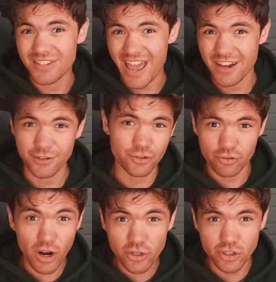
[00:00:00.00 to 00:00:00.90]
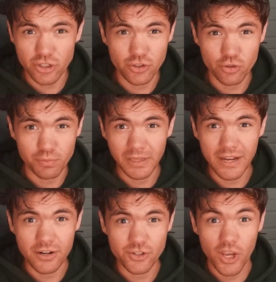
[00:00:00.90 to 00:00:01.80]
and instructions to
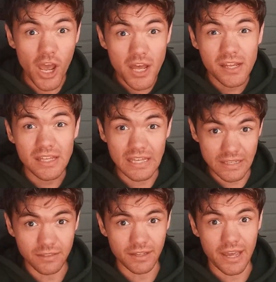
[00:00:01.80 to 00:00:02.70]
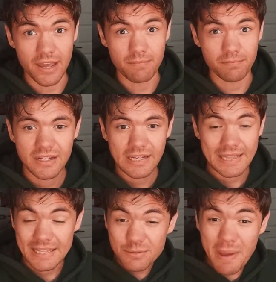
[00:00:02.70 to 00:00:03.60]
players in the game.
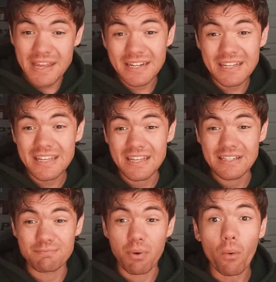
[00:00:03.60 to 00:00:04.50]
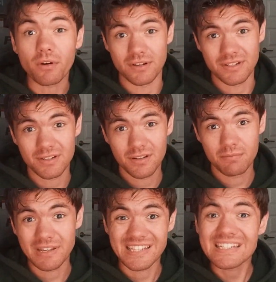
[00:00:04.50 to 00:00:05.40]
This painting is important
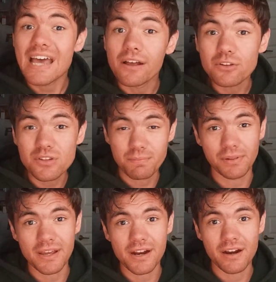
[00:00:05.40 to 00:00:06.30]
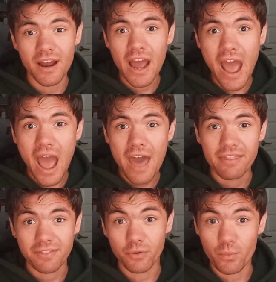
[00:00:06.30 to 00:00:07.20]
because it tells the player
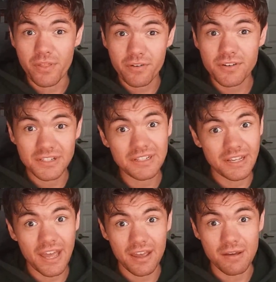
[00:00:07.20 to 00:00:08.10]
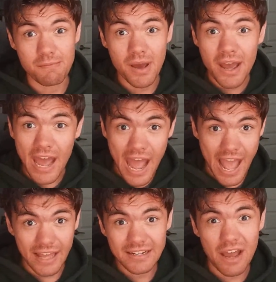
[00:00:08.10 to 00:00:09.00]
that the Wither is in the game
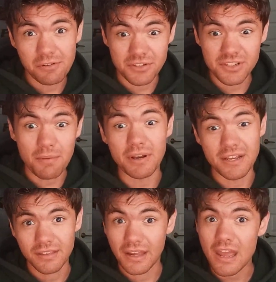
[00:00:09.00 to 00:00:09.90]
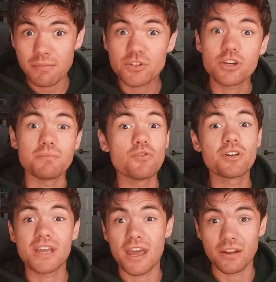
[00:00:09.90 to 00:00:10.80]
and how to summon it. The game is
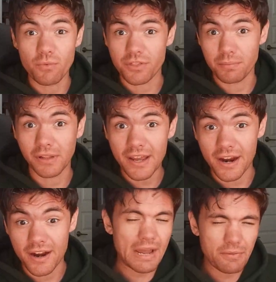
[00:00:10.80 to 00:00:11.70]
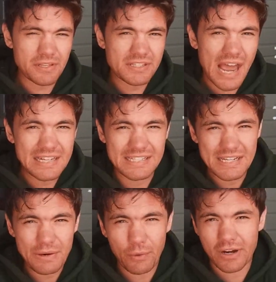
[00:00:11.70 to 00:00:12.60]
communicating with the player. Now, this
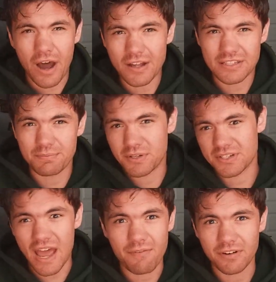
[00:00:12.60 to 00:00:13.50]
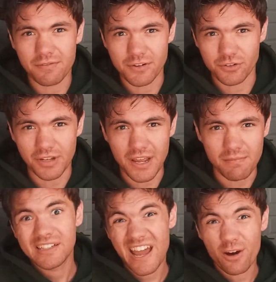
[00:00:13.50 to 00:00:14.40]
idea or concept doesn't have an official
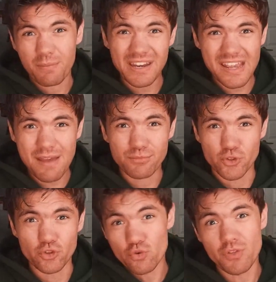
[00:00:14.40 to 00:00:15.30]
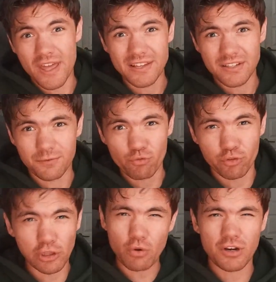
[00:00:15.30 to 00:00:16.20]
name. Now, many games do this. If you've
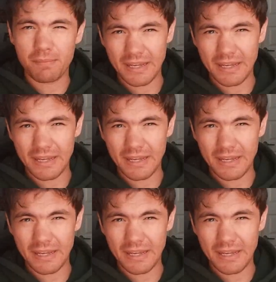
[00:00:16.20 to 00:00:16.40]
loaded up a